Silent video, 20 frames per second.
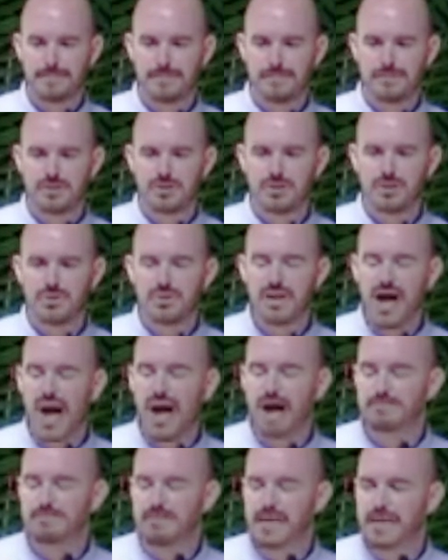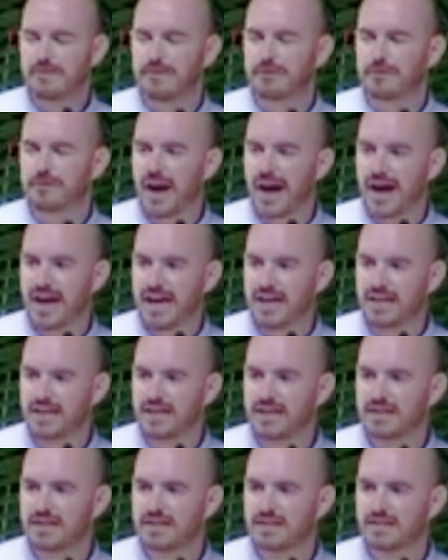Do not be afraid,
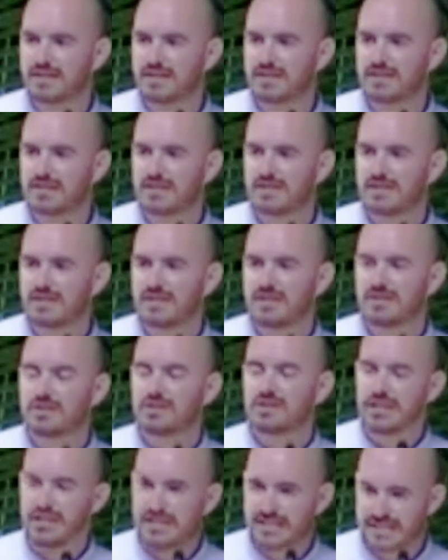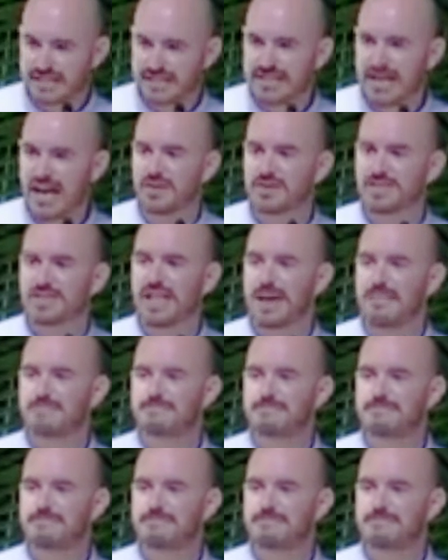Jesus tells them.